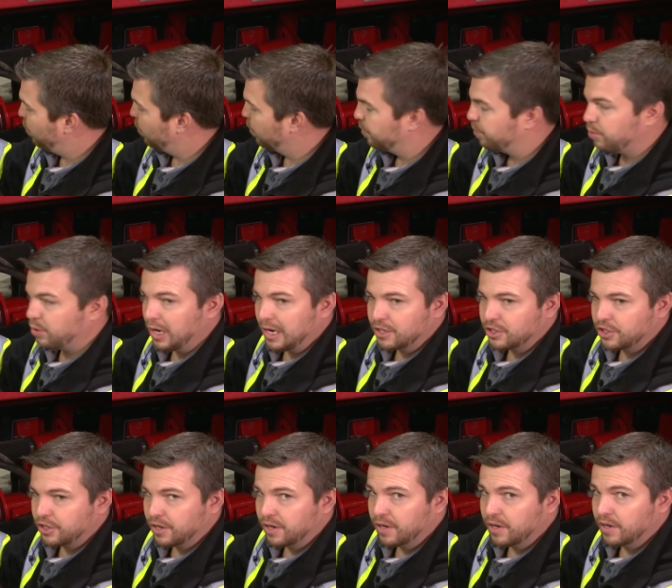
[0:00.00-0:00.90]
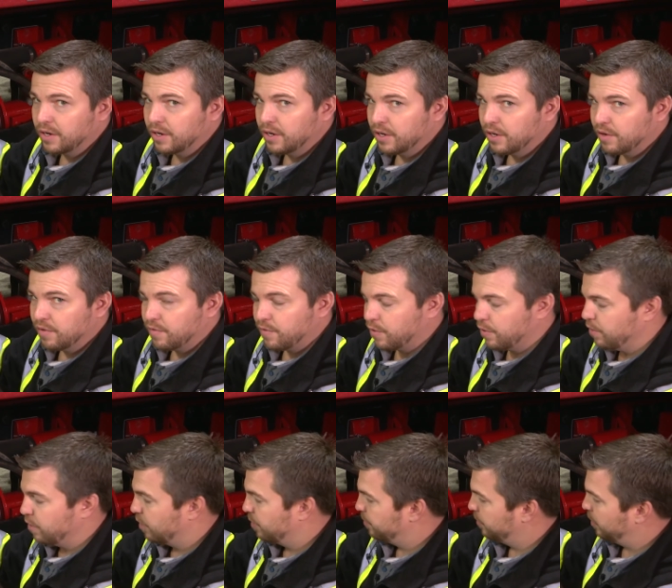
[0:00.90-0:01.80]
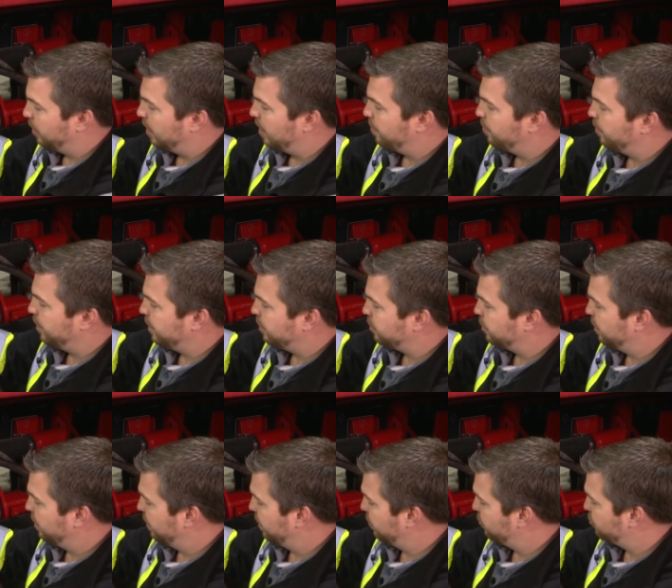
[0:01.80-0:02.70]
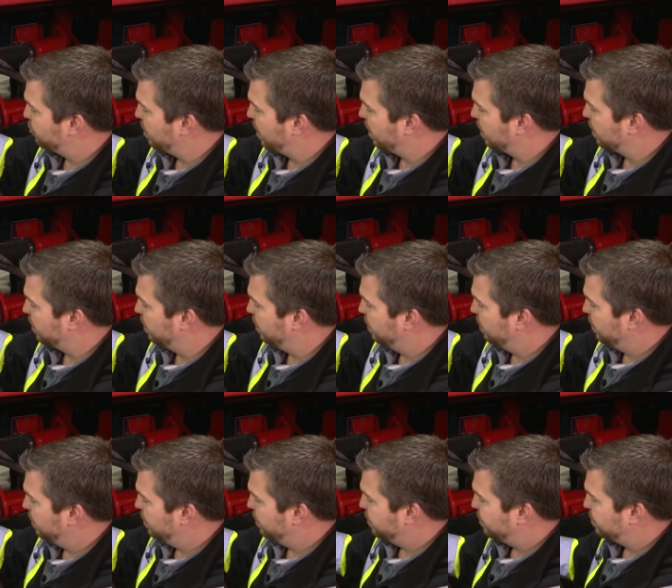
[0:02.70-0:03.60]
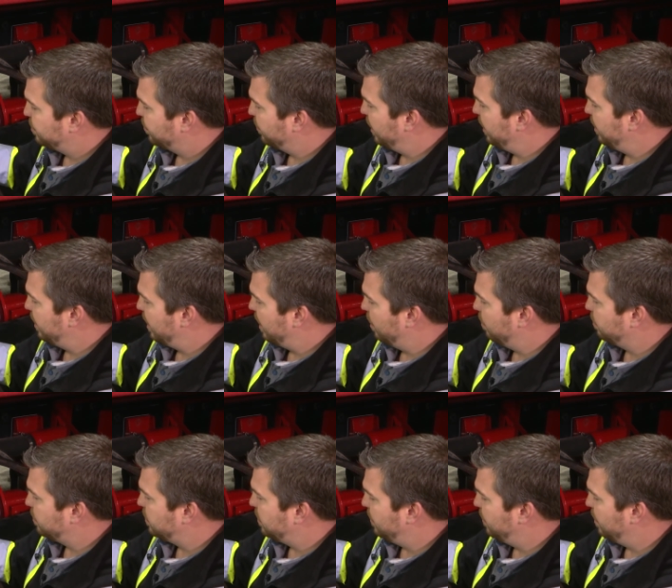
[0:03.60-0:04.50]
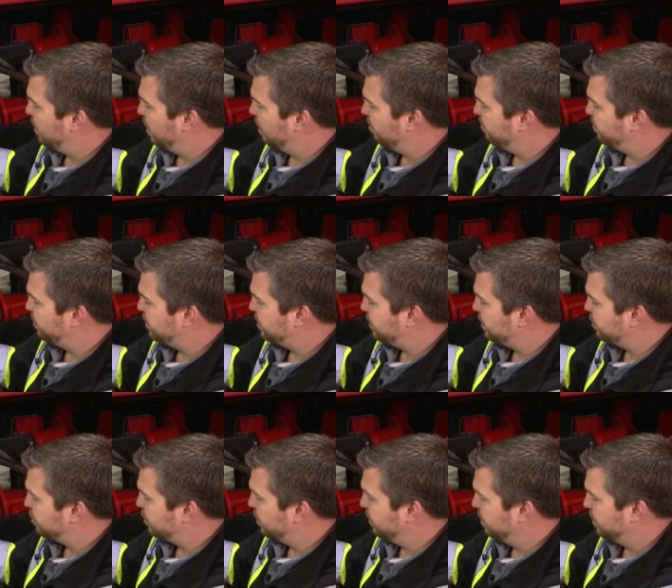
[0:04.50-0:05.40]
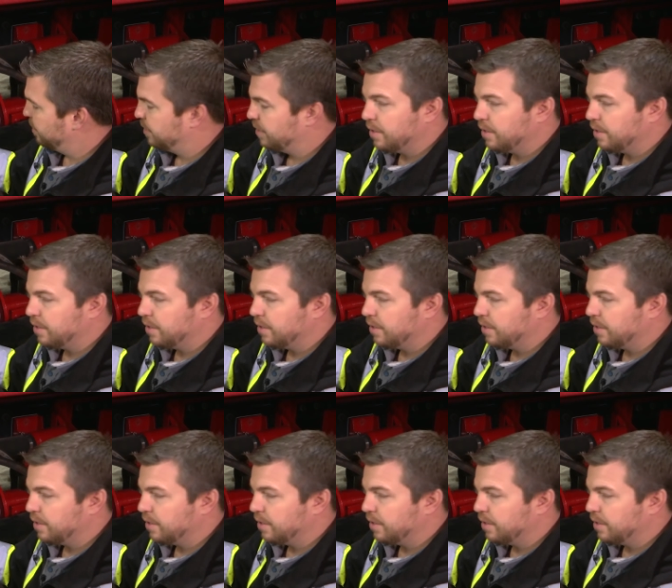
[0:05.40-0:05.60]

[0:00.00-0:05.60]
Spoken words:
or pressure for normal operation of the truck. So right now it's in the off position.